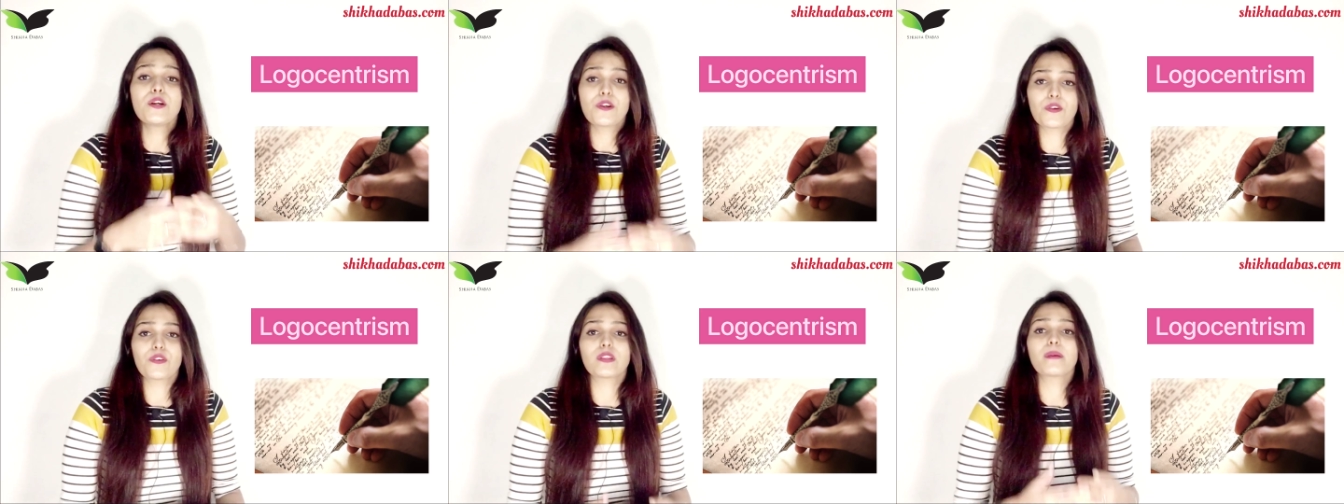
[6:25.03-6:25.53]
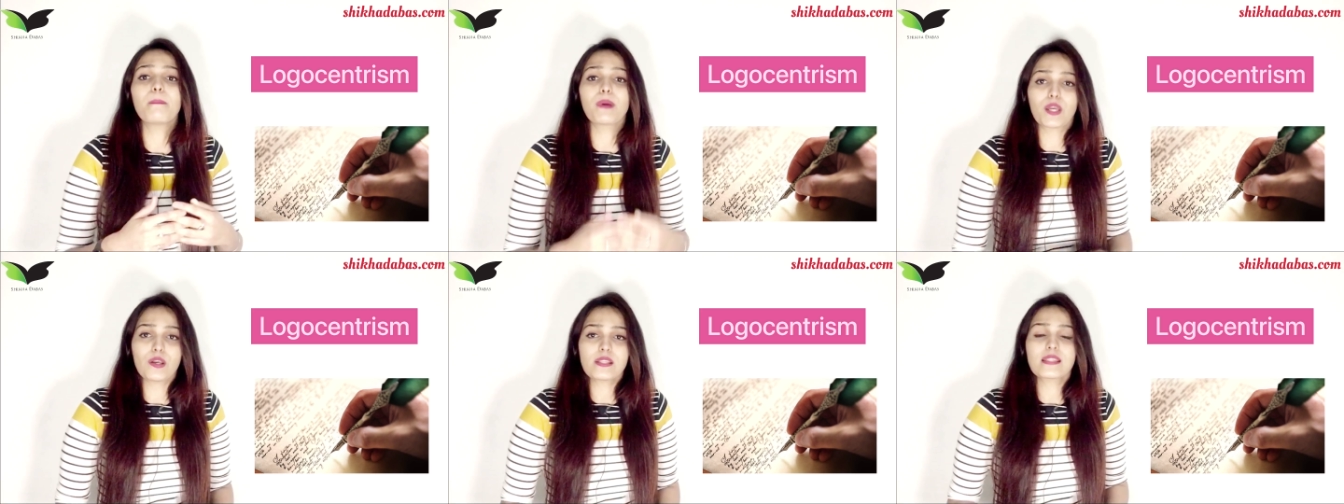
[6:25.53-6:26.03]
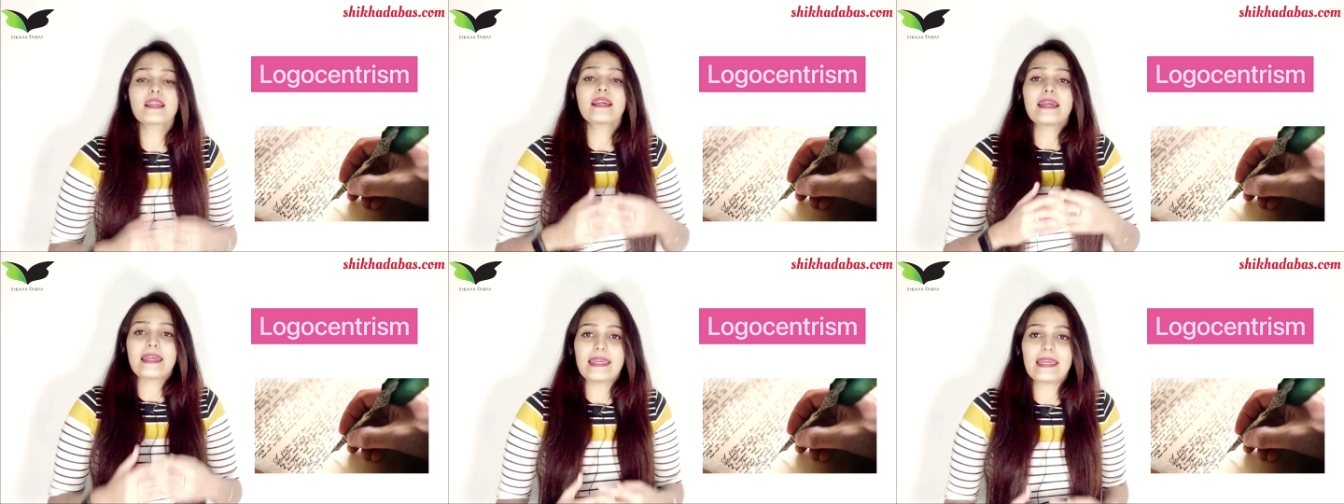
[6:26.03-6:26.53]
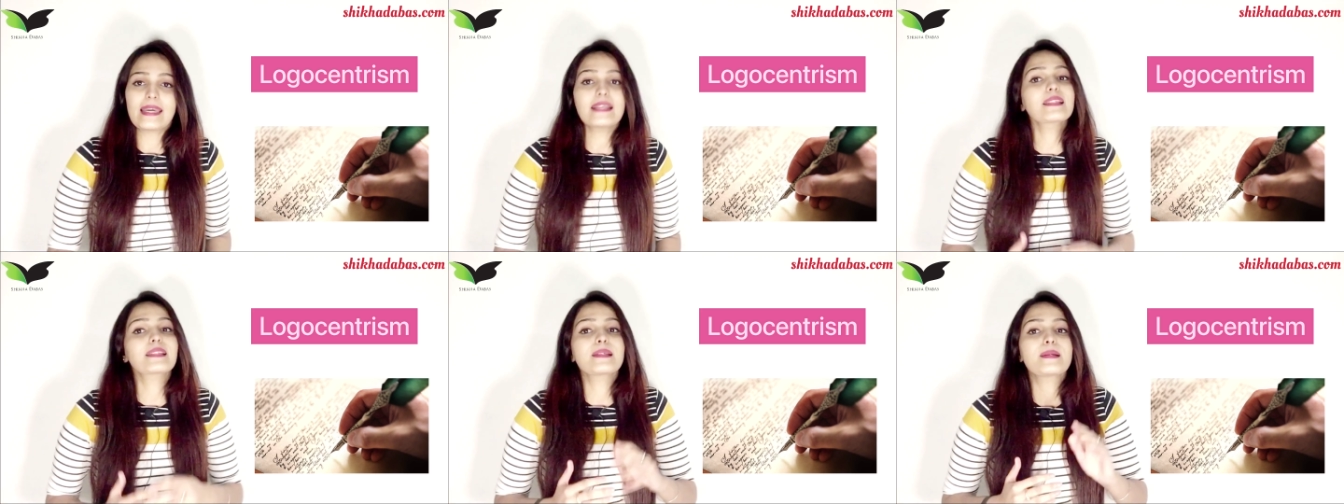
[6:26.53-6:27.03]
truth because he is
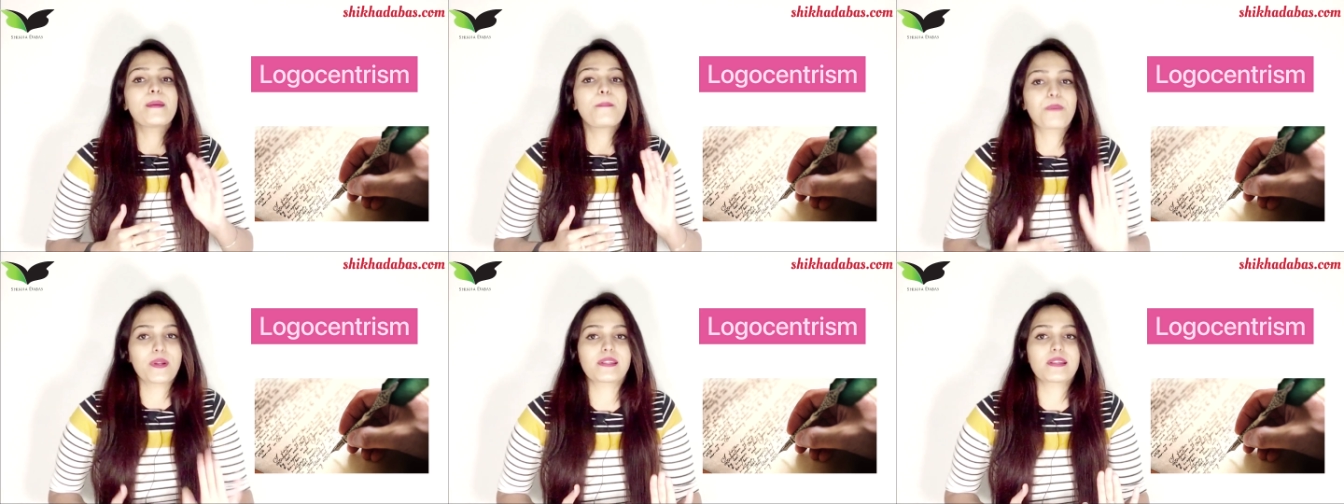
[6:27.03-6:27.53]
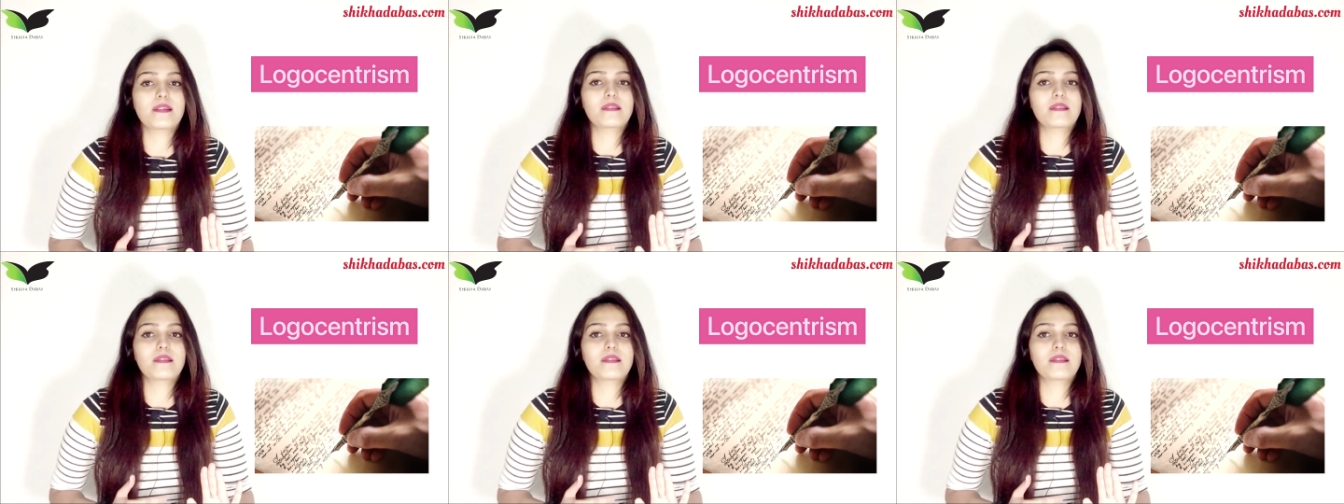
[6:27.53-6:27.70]
present